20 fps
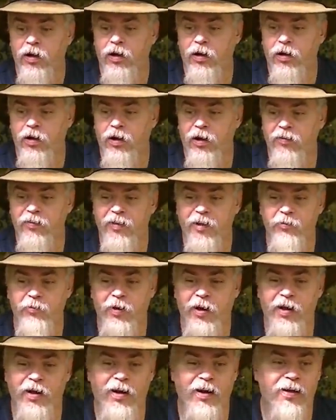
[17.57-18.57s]
I think
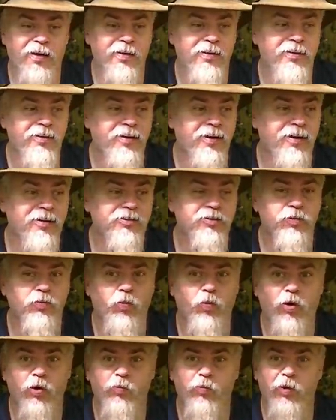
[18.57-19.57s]
we had like a
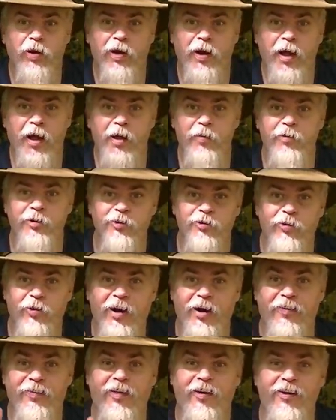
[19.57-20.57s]
dozen one-wind hammocks
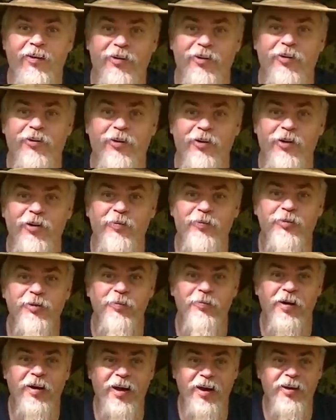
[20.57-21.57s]
right there in a group.
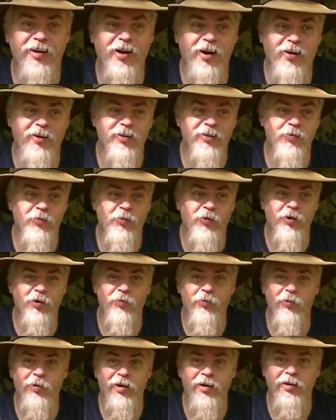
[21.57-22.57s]
Somebody got to call it the
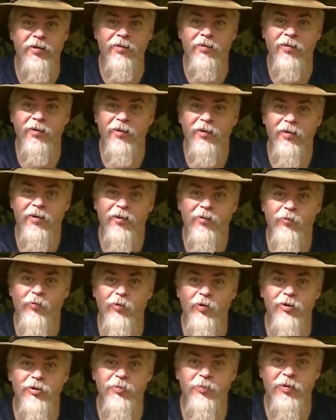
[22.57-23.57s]
one-wind
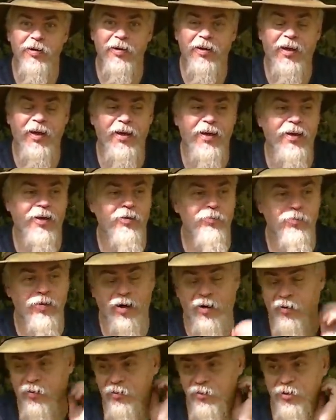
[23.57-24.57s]
woodsman camp.
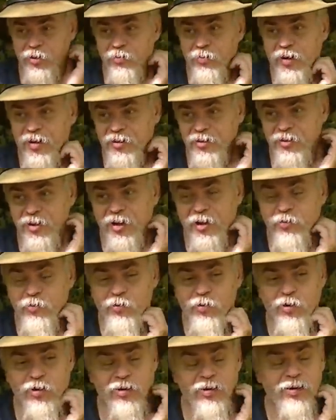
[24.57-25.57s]
I heard somebody say
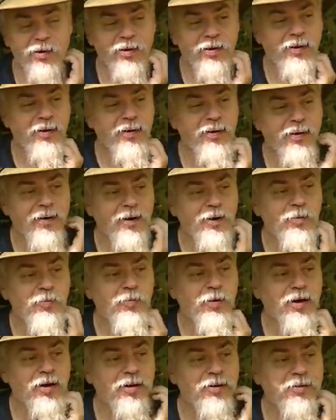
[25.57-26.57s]
one.
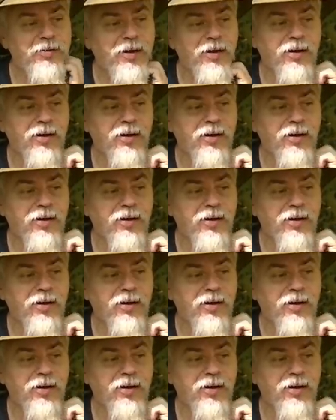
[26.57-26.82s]
But